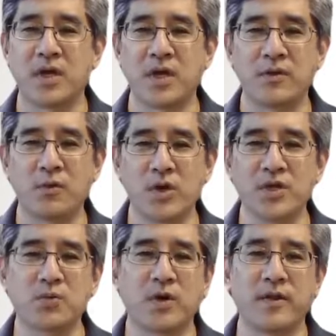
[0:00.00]
And the
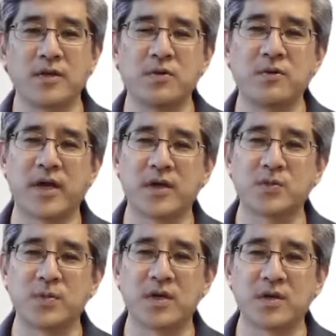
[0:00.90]
reason why they do that
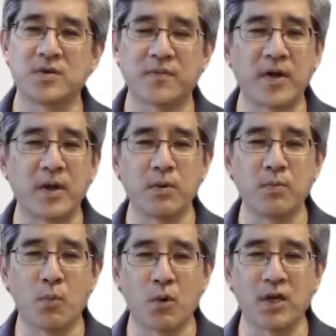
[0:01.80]
is because the following
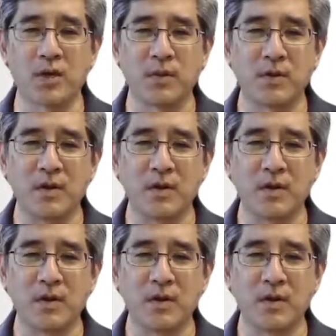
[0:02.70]
morning